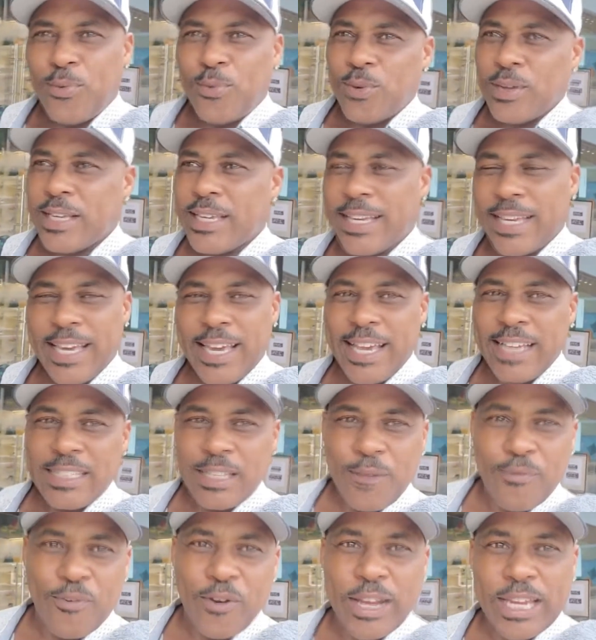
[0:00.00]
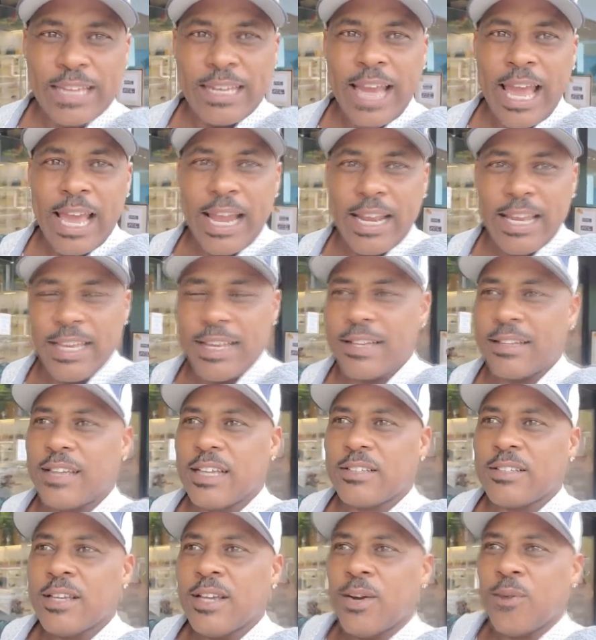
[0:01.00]
he's a freaking alien.
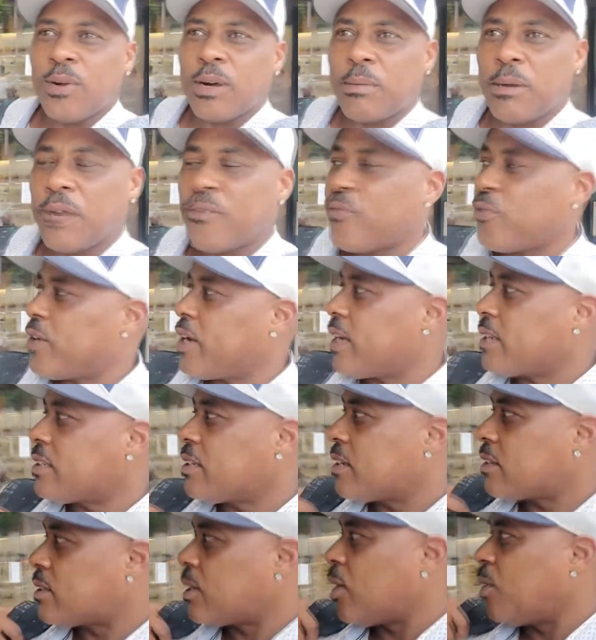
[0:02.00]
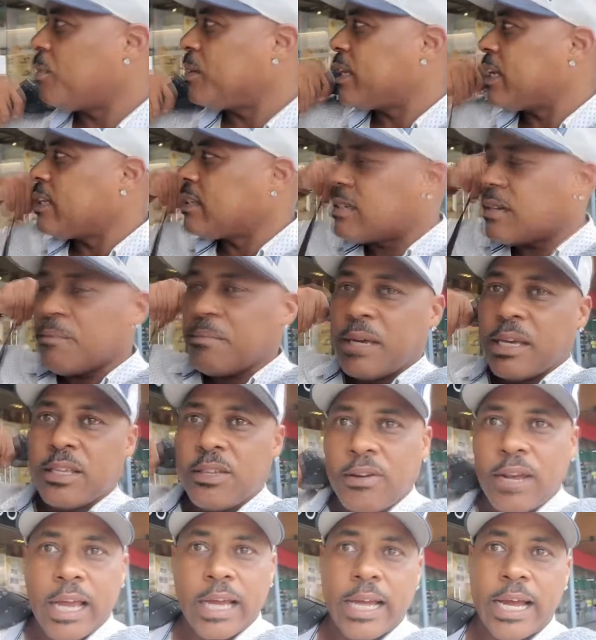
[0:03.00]
That's one of my friends here told me that. He said, man,
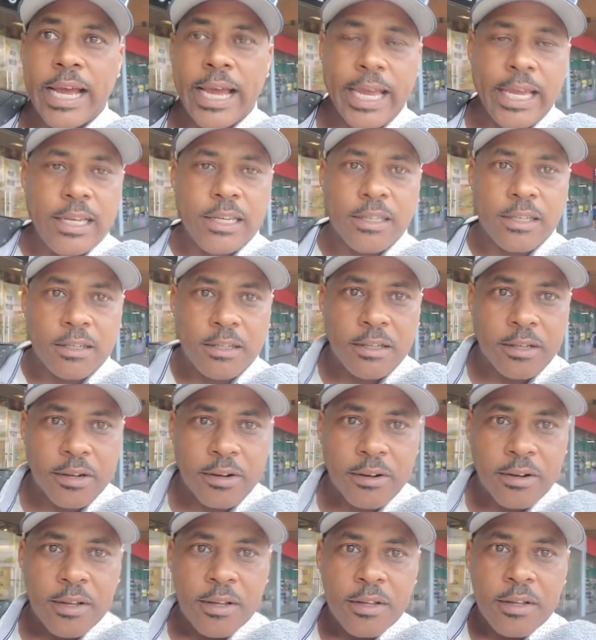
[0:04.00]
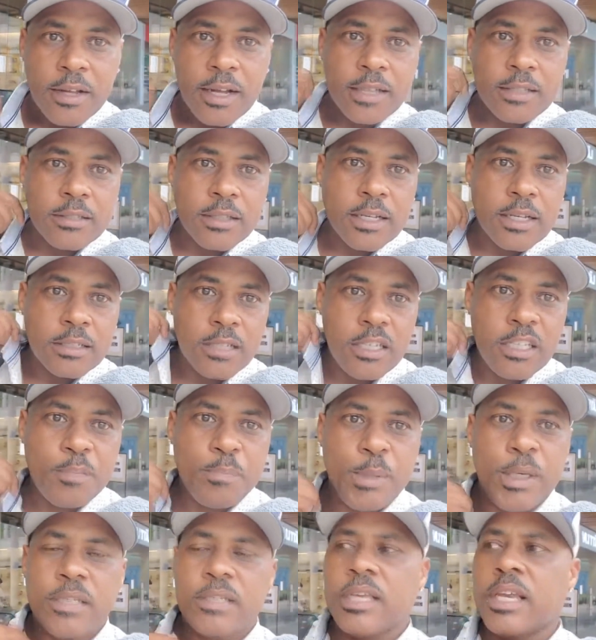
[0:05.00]
you're like an alien here. Because he
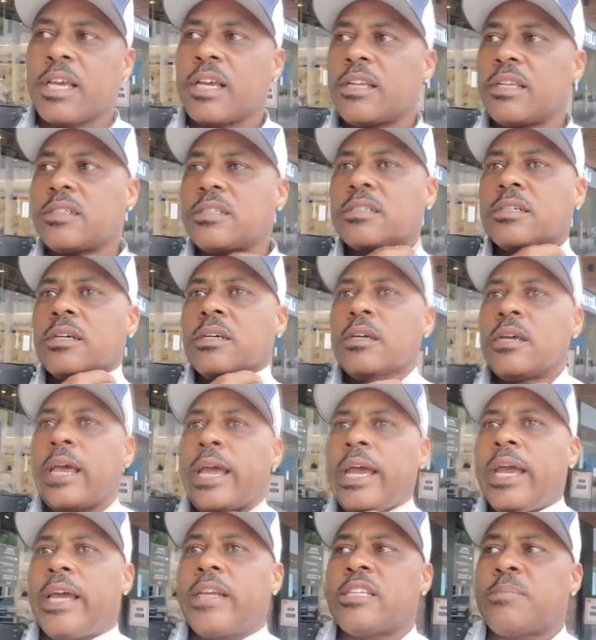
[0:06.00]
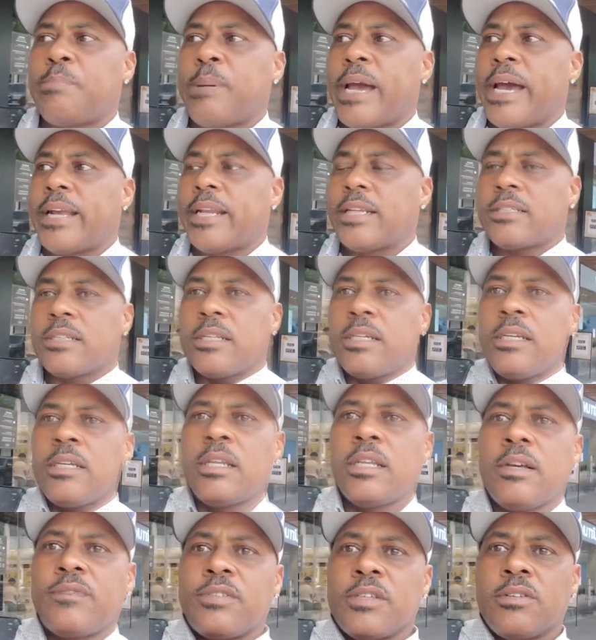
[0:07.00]
speaks English and Spanish, and he
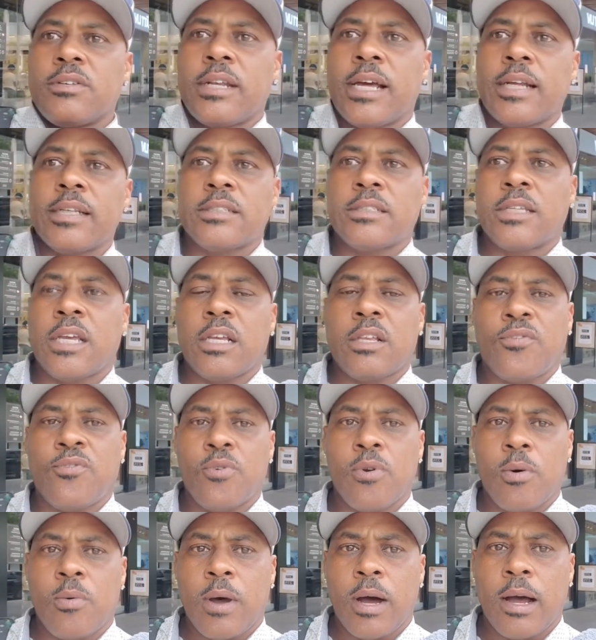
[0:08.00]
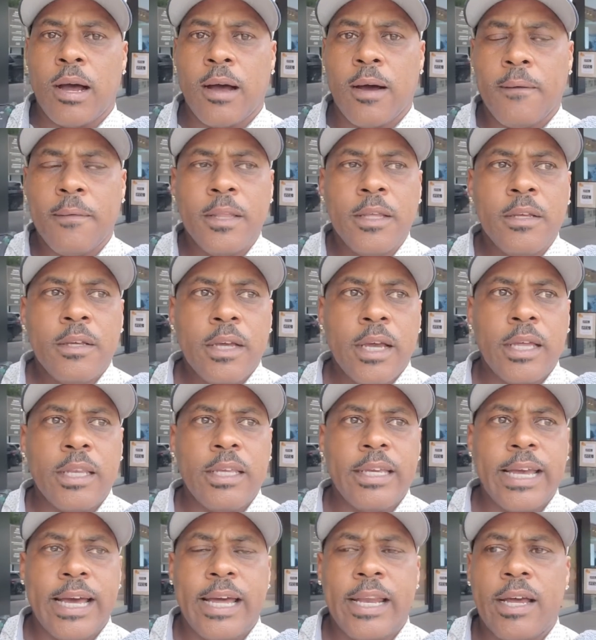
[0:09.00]
lived in the United States for a while, and he
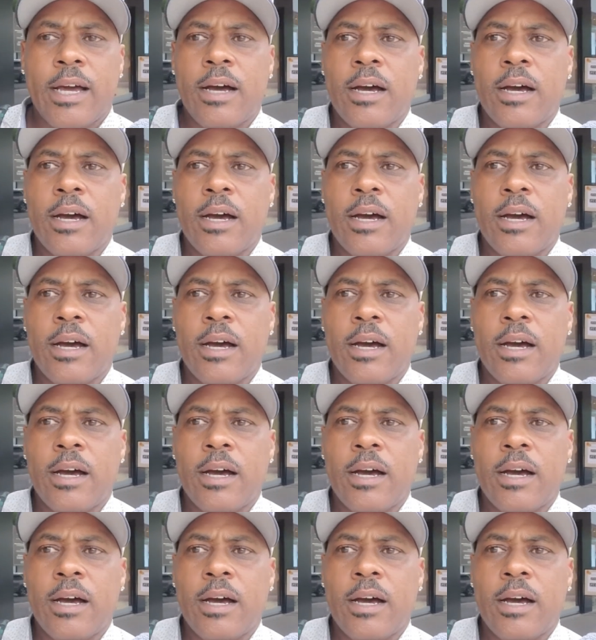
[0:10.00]
got